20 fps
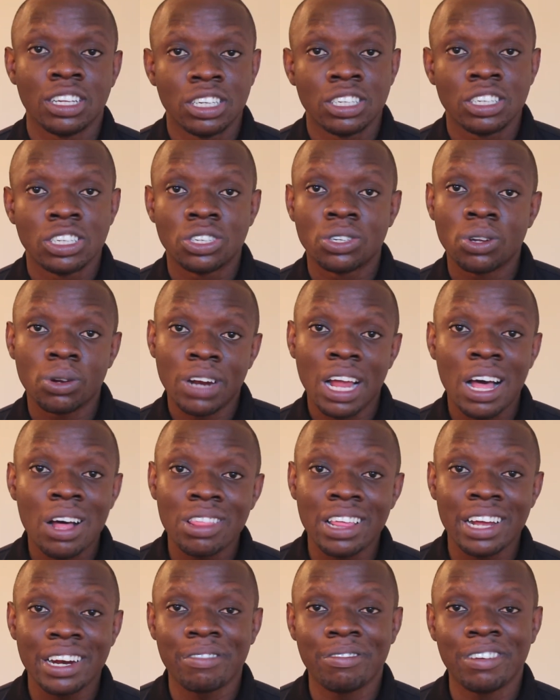So now
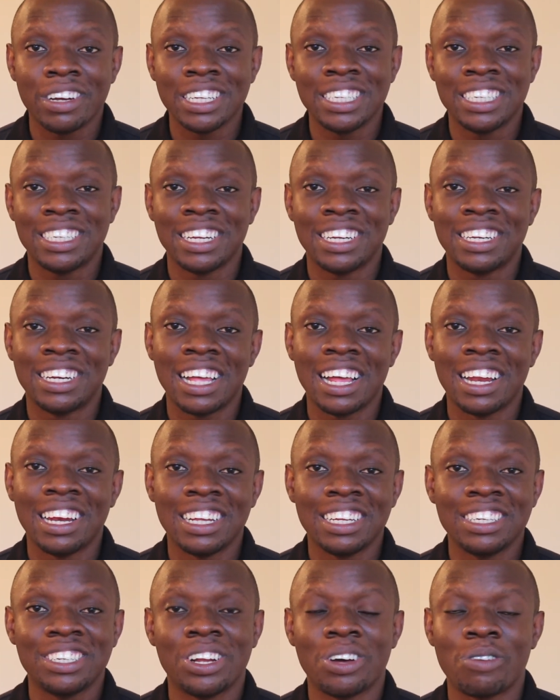that I've listed a
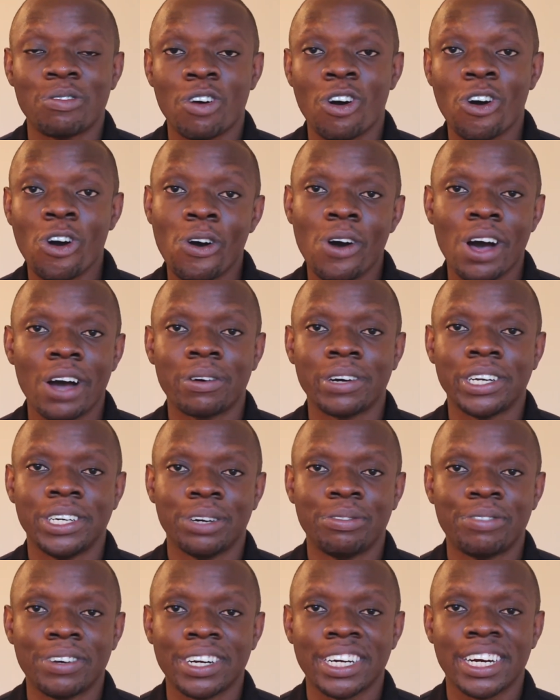list of all our
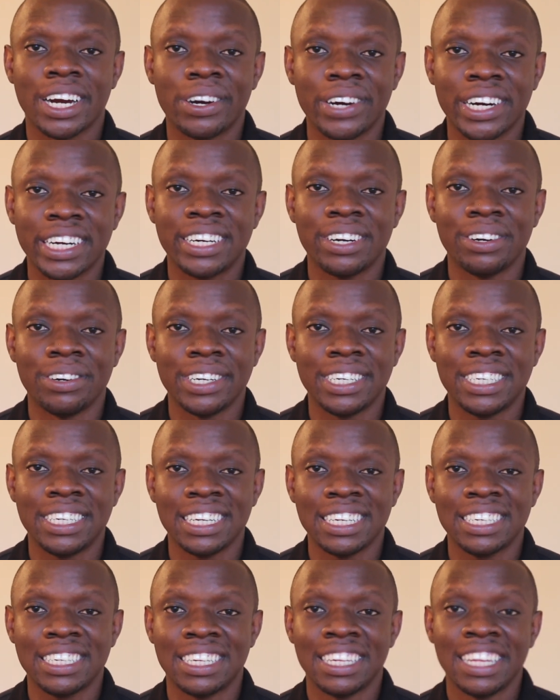different
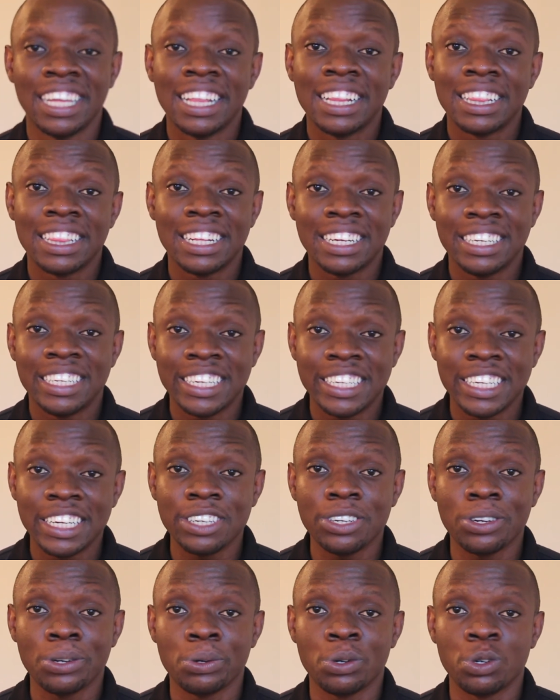characteristics, the
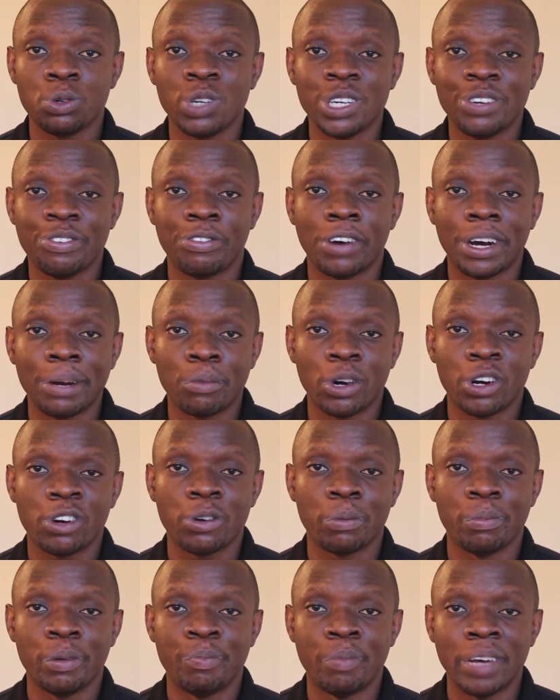decision on which framework
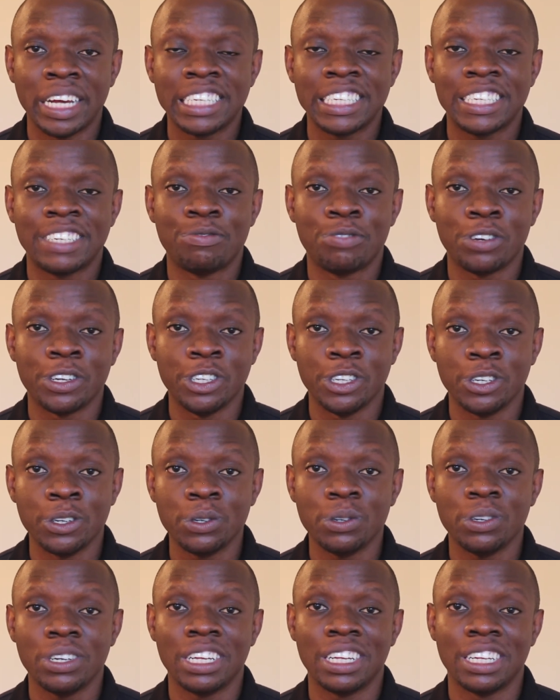could be best for
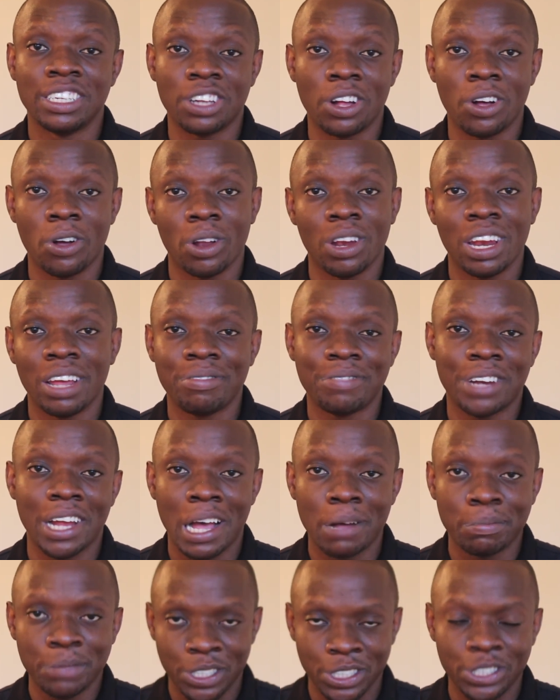you is all left
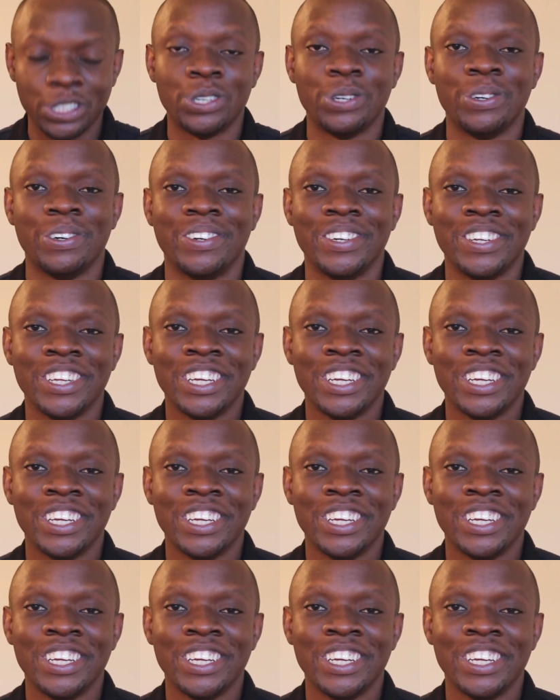up to you.